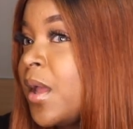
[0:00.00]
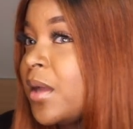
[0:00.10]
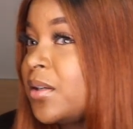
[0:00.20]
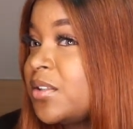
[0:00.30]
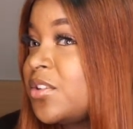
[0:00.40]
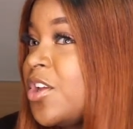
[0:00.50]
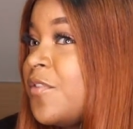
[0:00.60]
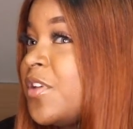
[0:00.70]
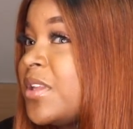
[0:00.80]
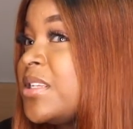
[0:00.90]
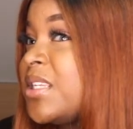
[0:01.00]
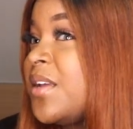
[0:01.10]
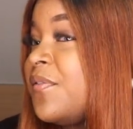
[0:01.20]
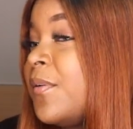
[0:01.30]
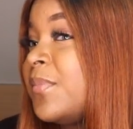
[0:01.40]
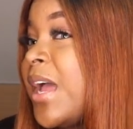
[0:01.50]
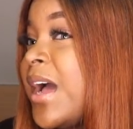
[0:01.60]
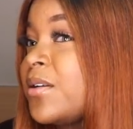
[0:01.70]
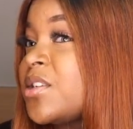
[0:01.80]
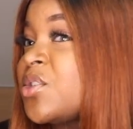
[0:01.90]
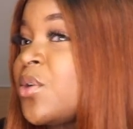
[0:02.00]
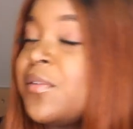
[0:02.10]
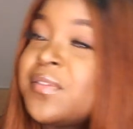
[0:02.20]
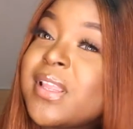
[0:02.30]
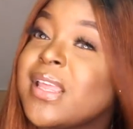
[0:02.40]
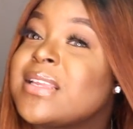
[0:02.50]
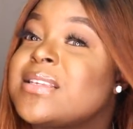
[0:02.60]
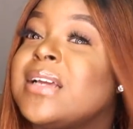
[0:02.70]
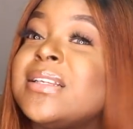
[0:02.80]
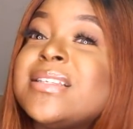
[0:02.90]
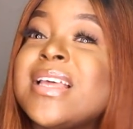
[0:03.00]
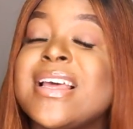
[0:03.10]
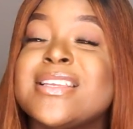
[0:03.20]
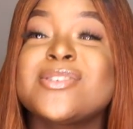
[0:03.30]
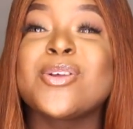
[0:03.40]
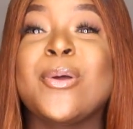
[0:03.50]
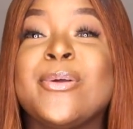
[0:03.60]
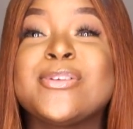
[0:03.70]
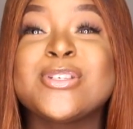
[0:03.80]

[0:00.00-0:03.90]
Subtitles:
And I don't know if you can see from that how soft it is. Like, this hair is so